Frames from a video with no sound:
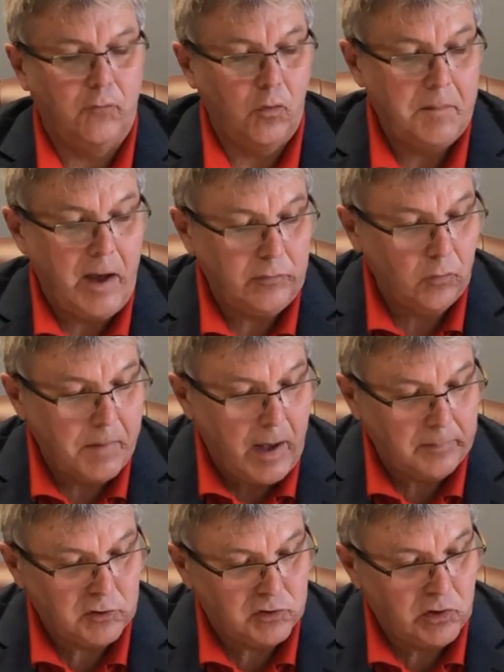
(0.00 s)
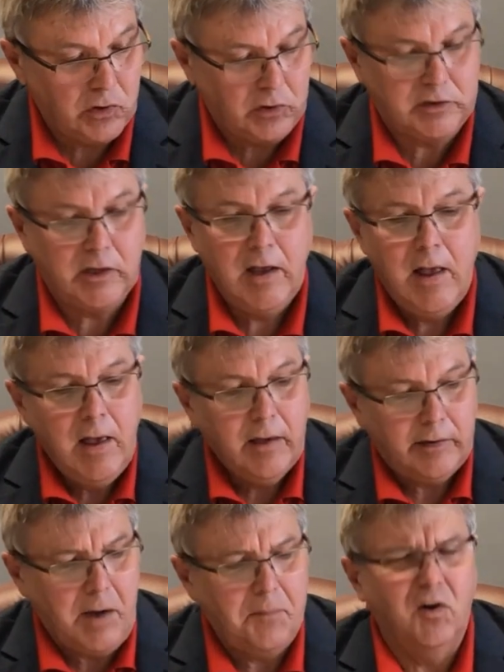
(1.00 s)
for Emmanuel Baptist Church.
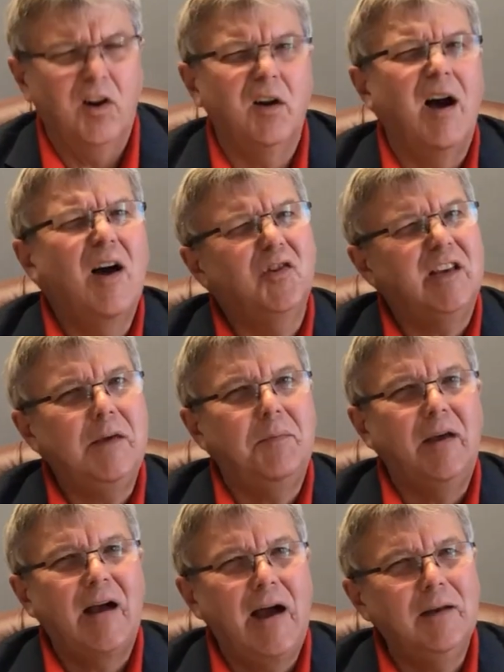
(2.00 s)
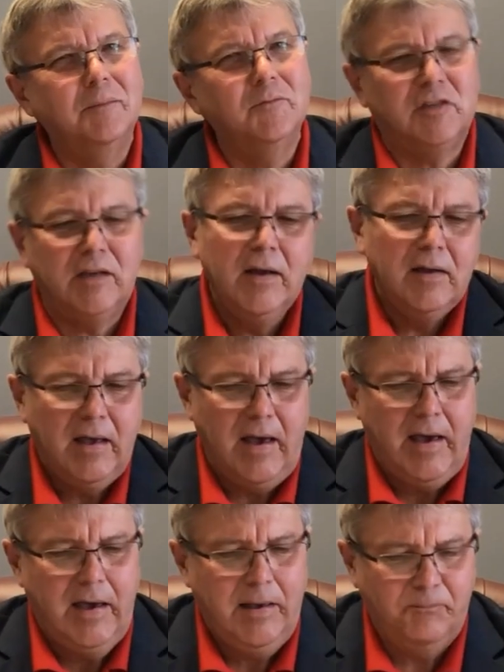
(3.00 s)
A couple little housekeeping items.
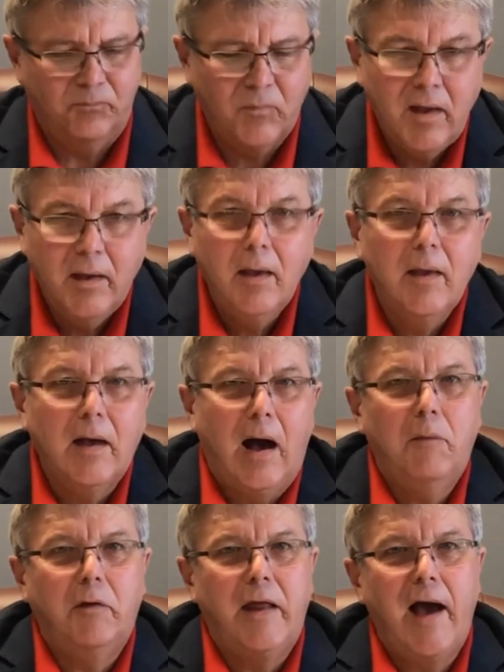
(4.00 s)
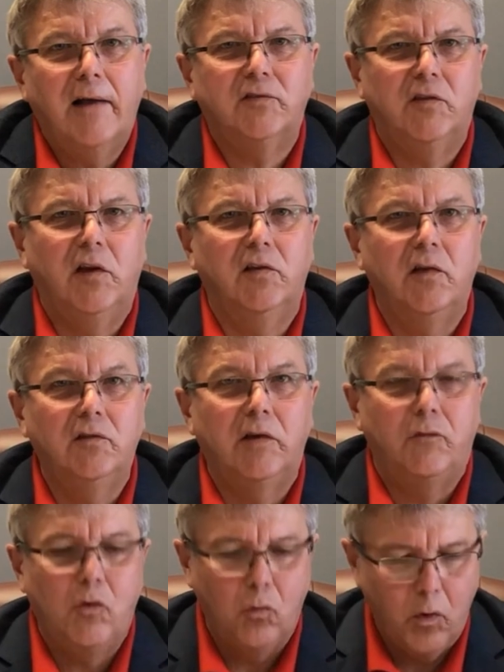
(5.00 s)
I would ask citizens
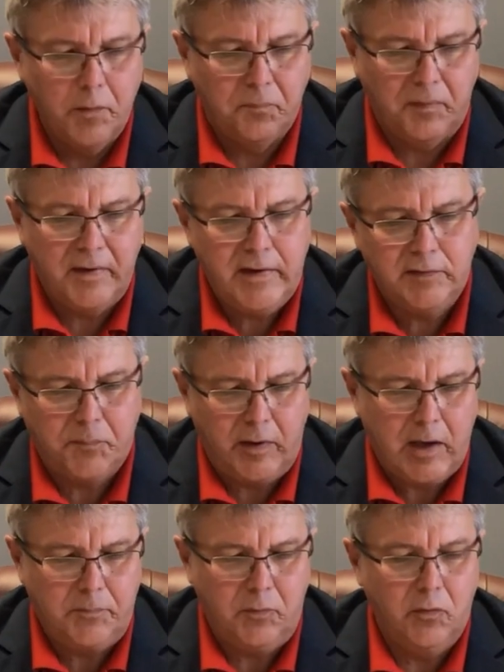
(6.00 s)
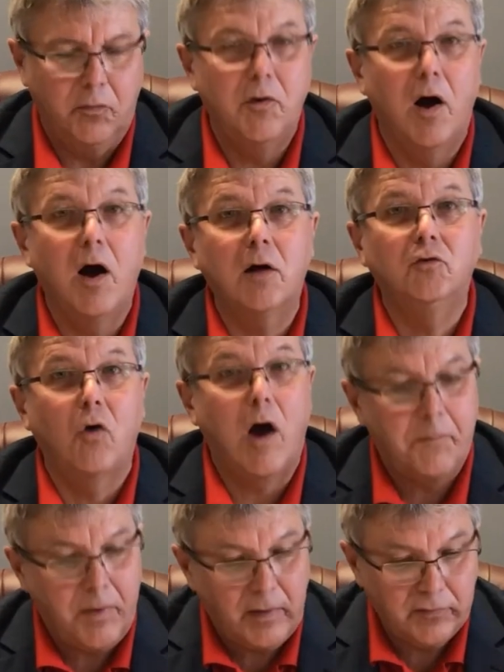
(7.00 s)
if you would please pick up your dog
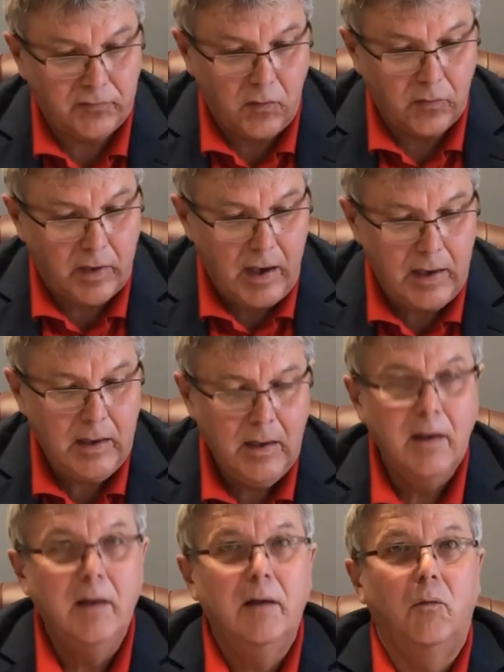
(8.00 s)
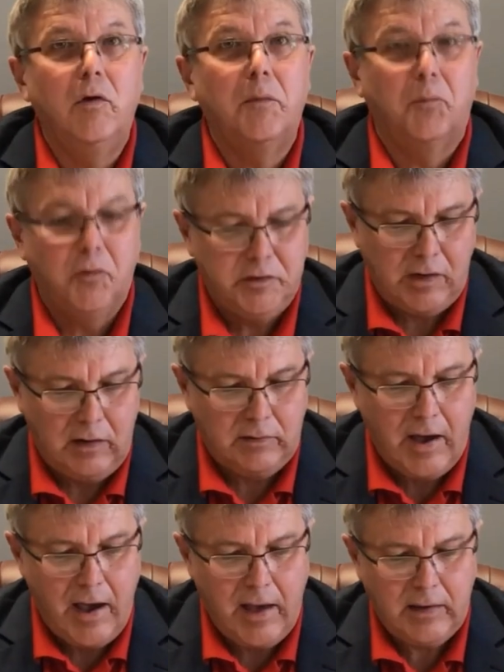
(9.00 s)
droppings, okay? We appreciate
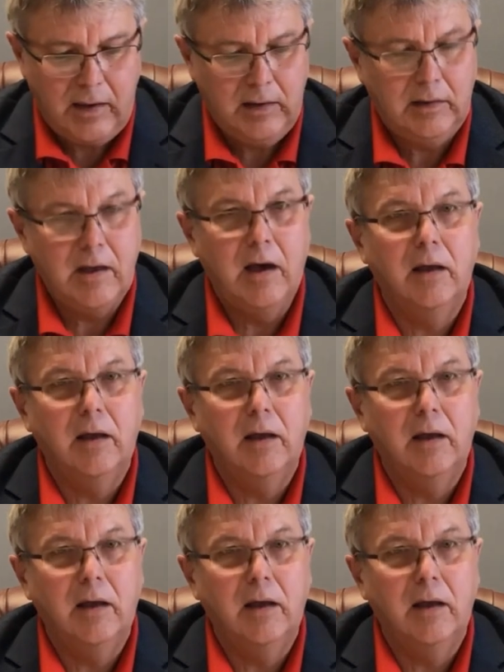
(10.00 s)
that, and